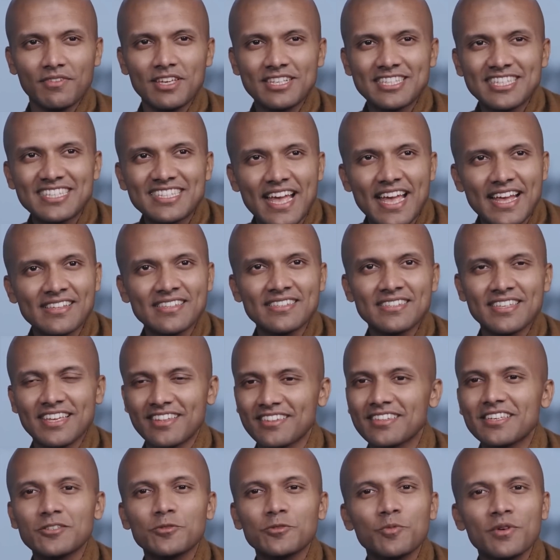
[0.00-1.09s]
we sense in
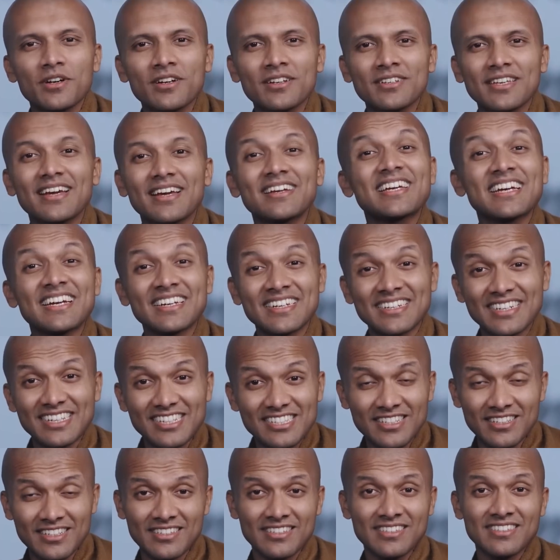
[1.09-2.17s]
this world are
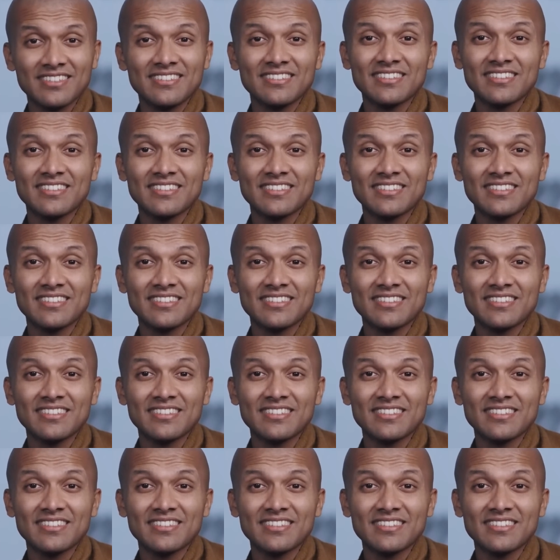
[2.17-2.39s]
conditioned,